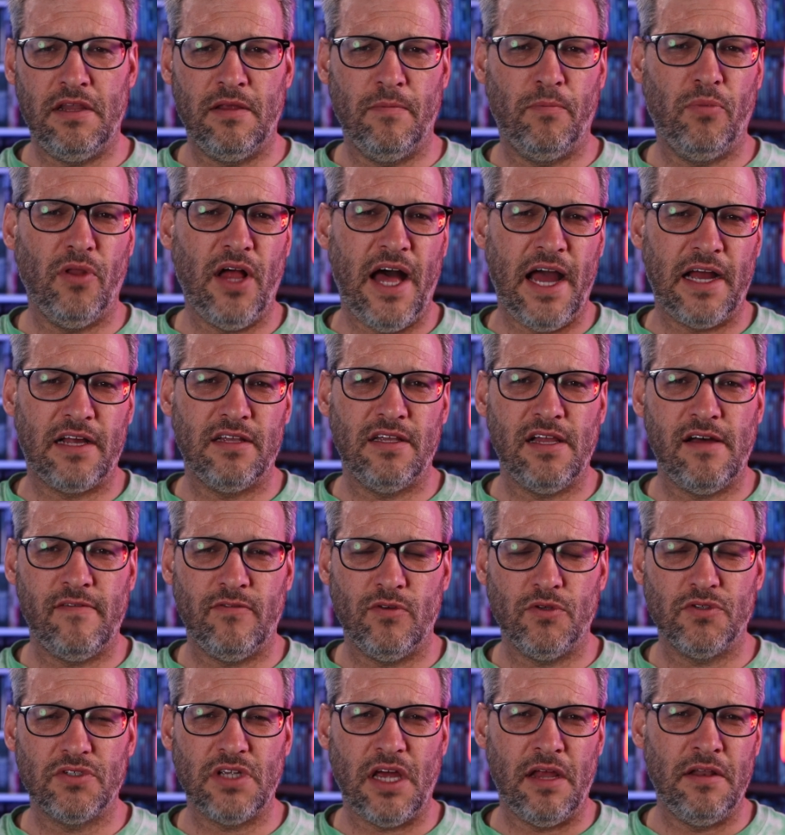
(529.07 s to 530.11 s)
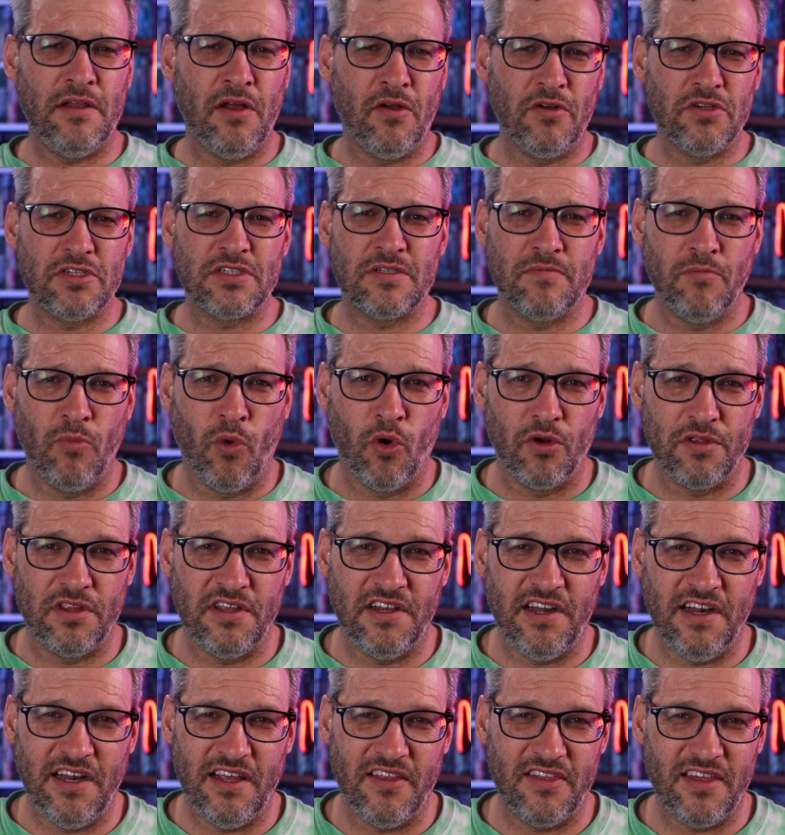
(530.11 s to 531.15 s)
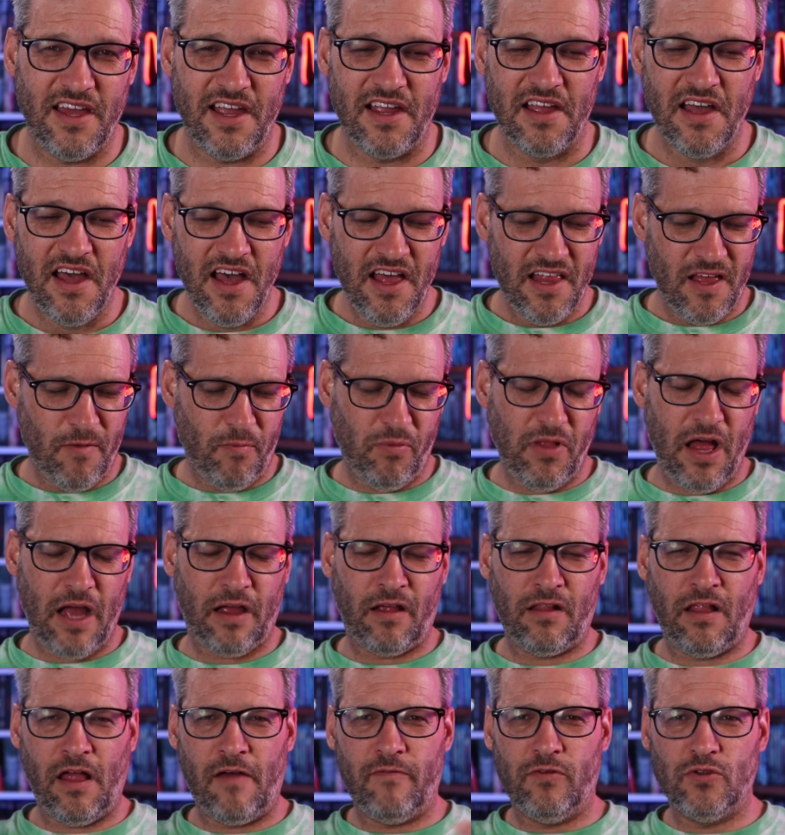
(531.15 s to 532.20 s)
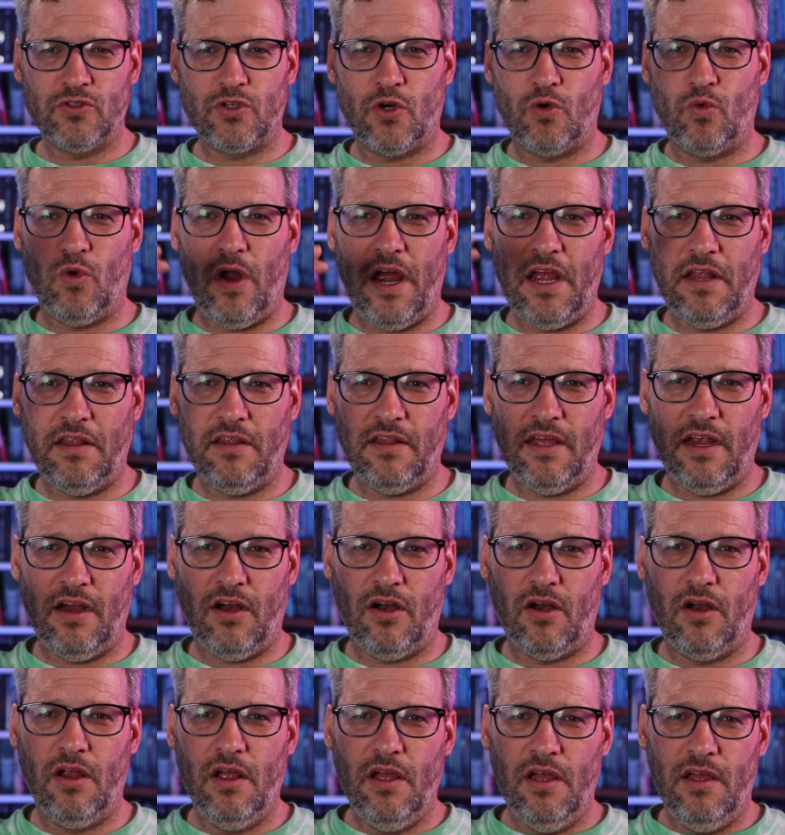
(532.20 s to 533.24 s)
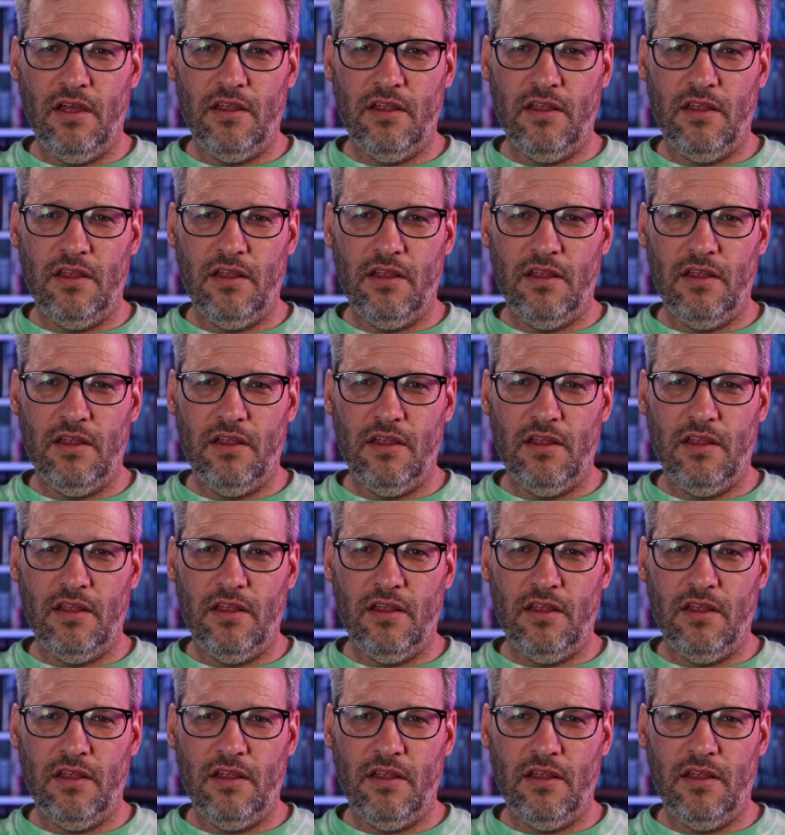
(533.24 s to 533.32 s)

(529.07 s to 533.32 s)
The black levels, I noticed more than anything, the black levels are right there.